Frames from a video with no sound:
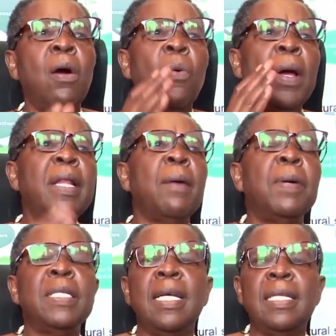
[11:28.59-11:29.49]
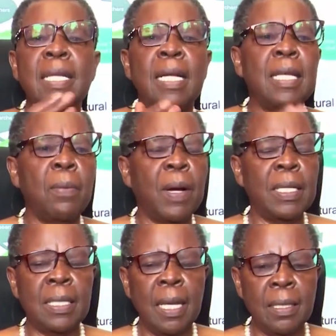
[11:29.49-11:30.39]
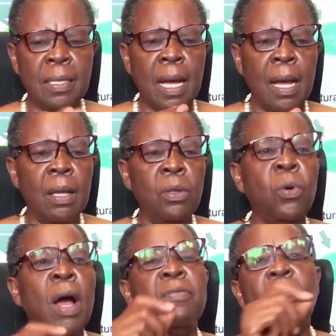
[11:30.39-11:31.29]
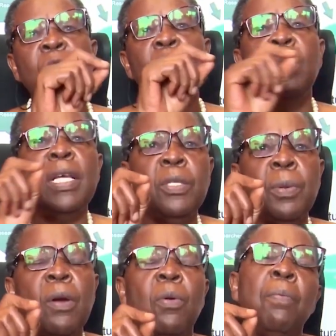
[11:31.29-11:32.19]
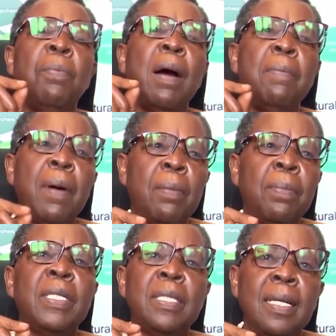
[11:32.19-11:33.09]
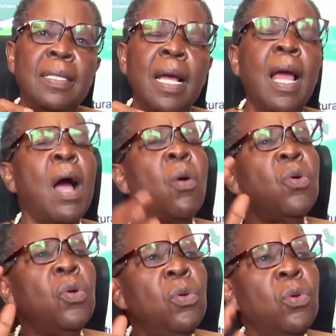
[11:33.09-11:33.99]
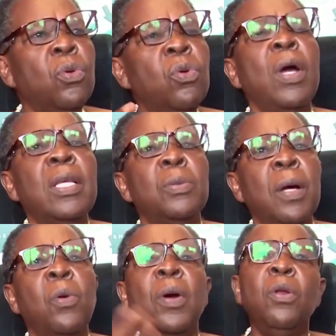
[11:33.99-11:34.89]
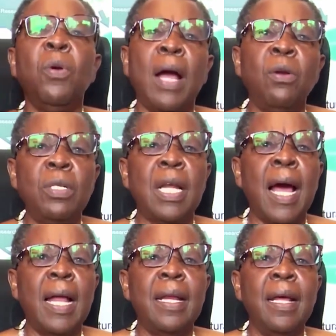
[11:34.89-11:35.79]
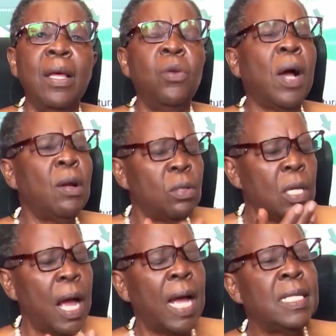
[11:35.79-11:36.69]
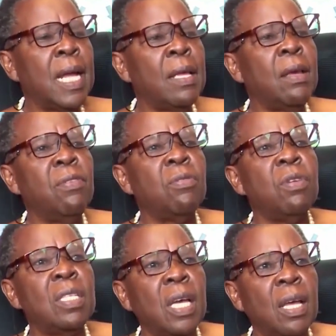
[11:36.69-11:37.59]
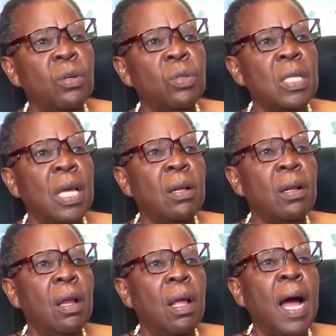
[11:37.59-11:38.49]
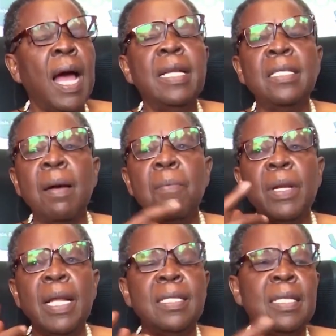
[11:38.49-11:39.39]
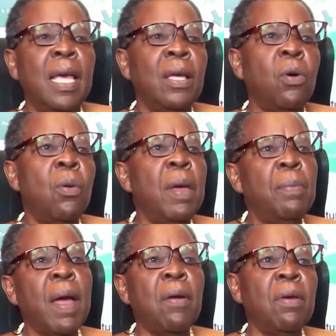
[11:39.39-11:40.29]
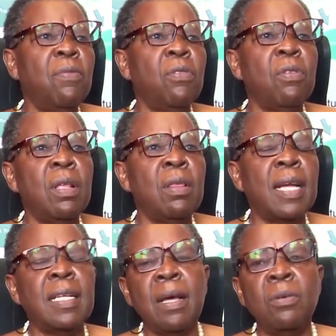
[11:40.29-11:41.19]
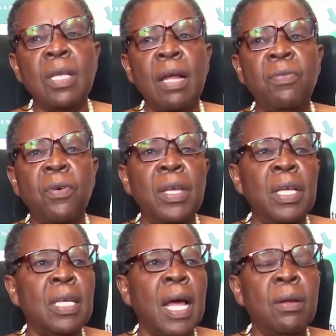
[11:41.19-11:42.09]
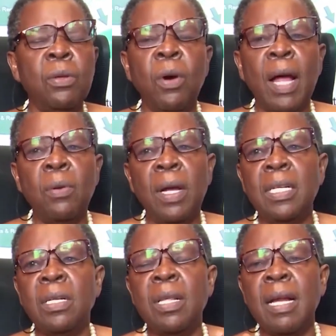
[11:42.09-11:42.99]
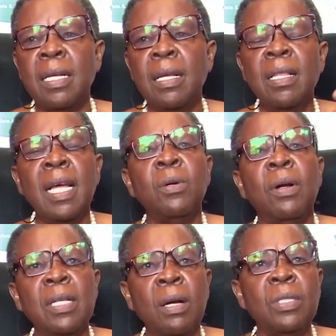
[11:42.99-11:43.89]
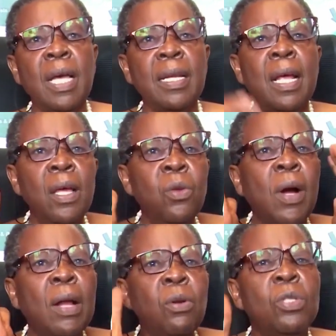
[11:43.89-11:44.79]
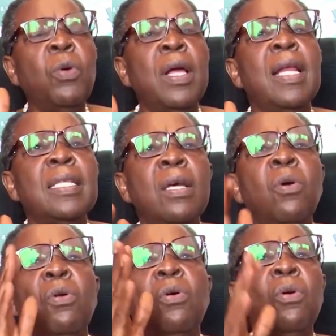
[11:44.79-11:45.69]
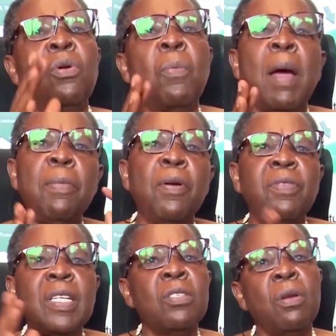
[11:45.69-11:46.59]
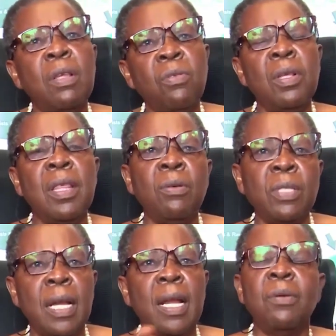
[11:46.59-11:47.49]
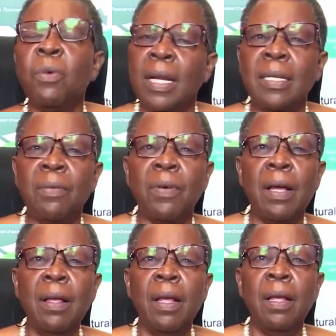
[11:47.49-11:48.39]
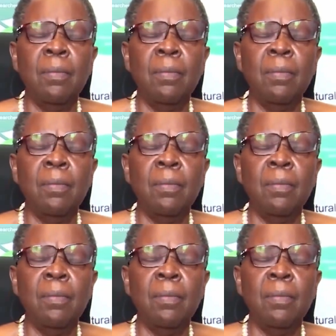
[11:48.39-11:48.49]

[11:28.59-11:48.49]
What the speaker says: Now, when the president stands up and says, you have got to do a chivalu, Baba, president, how do you do a chivalu when you cannot add? You cannot, I give you 3 chicken to sell, and somebody is saying, oh, maybe I'll give you 30,000 for each, and you had wanted 31,000. You cannot quickly say, oh, no, my profit is only 3,000 and whatever.